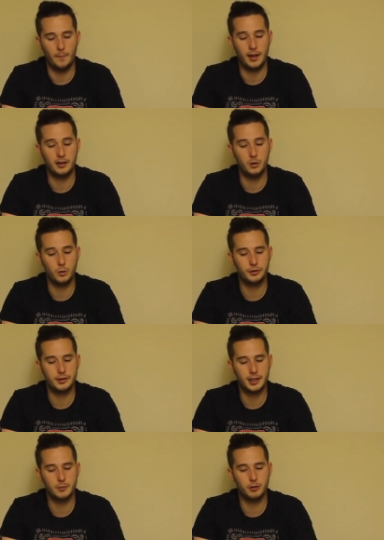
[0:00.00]
ignored
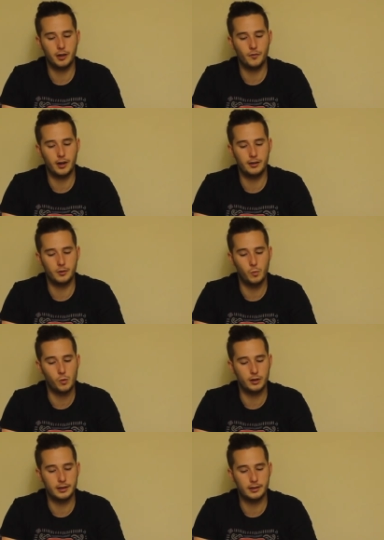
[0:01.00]
6 bright red
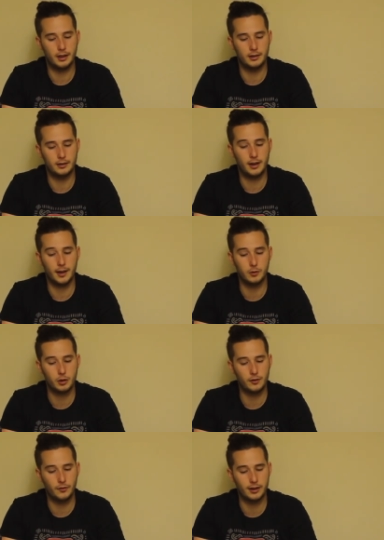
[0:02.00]
warning signs, climbed
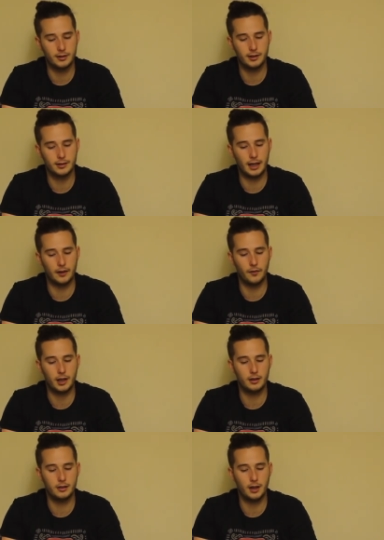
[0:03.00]
2 fences, and
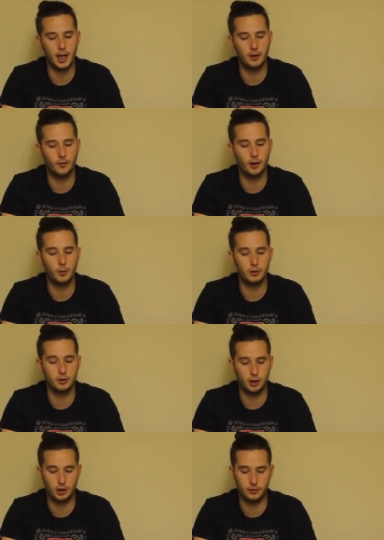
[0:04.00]
evaded a railway
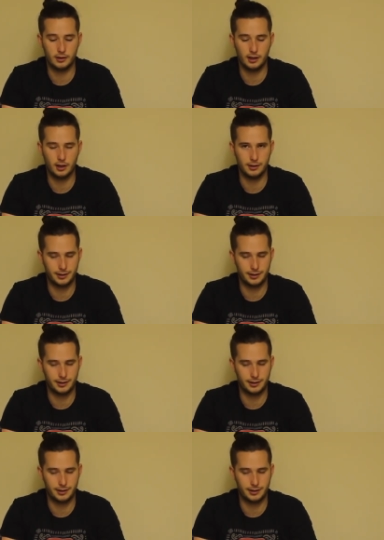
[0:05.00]
security guard